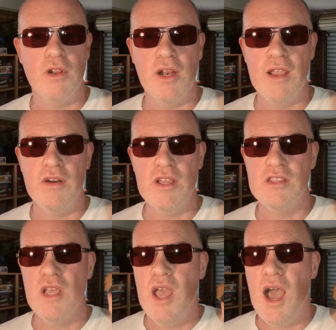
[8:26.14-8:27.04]
up little
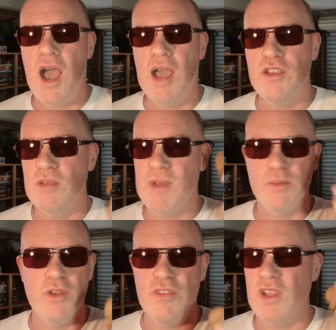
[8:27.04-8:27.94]
areas. You can mount
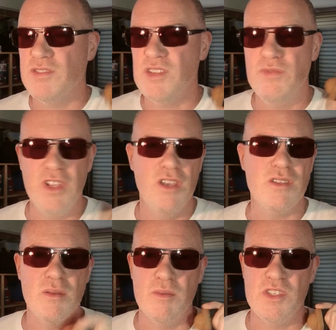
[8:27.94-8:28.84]
them to everything. I've seen videos
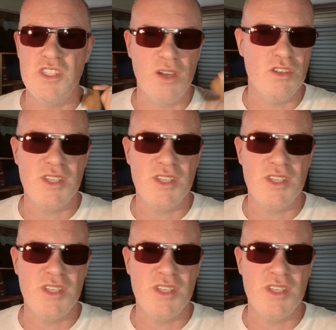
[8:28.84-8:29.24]
of them stuck